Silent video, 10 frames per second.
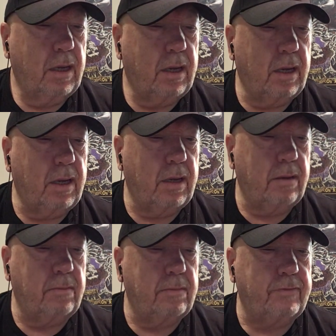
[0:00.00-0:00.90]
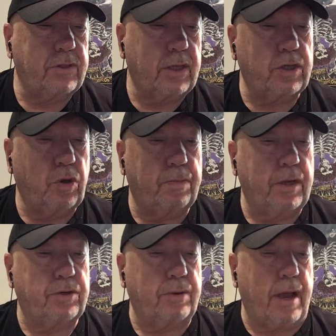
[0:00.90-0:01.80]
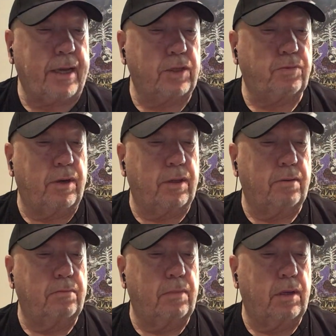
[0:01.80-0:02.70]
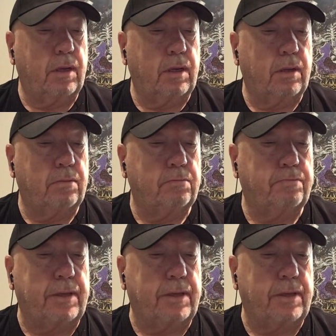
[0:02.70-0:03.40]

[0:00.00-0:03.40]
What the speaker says: If it's not the opening track, it's one of them.